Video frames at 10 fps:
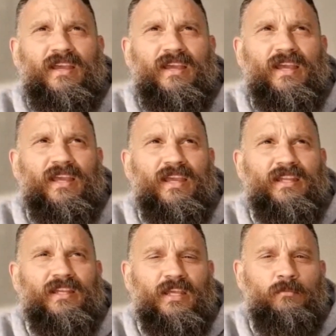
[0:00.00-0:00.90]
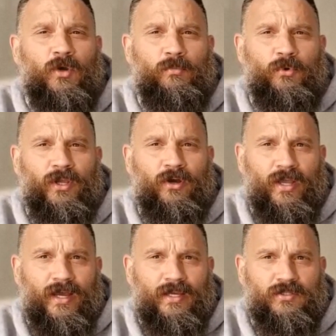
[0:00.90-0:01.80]
And in my prayer I
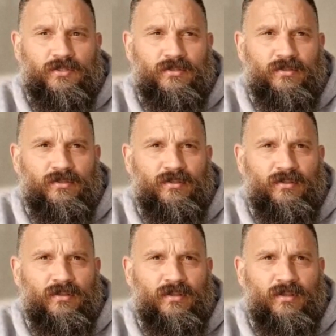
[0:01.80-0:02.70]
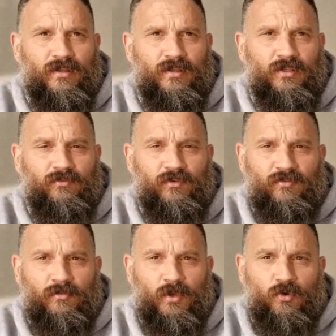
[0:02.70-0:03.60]
asked, you've
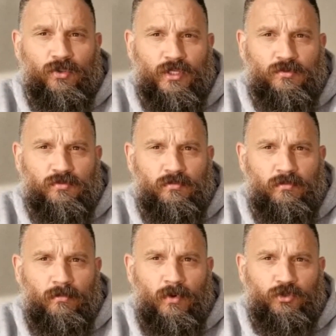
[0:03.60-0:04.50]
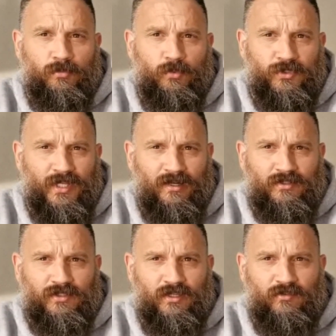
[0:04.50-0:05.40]
given me all these multiple
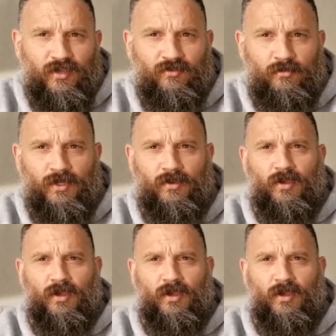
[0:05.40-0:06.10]
talents that you've given me.